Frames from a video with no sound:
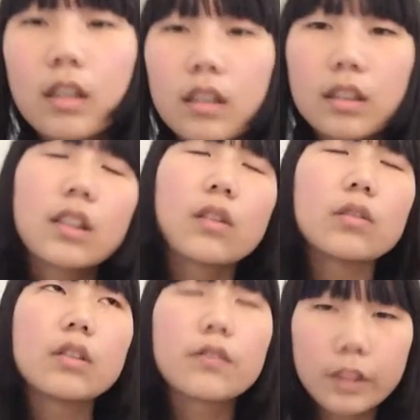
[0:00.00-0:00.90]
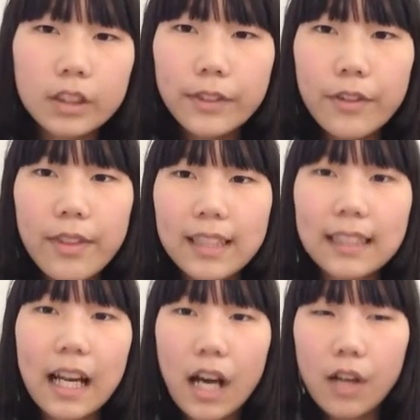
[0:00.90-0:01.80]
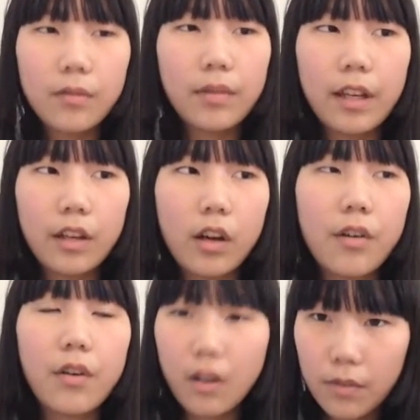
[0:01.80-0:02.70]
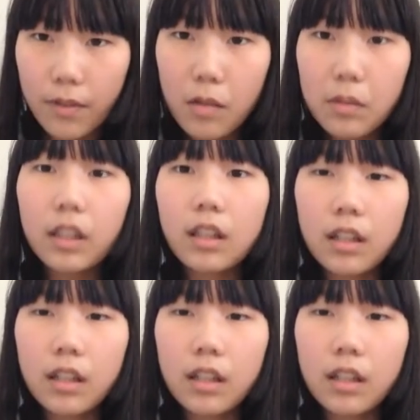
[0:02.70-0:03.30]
So the first few things I have, they are not fabric.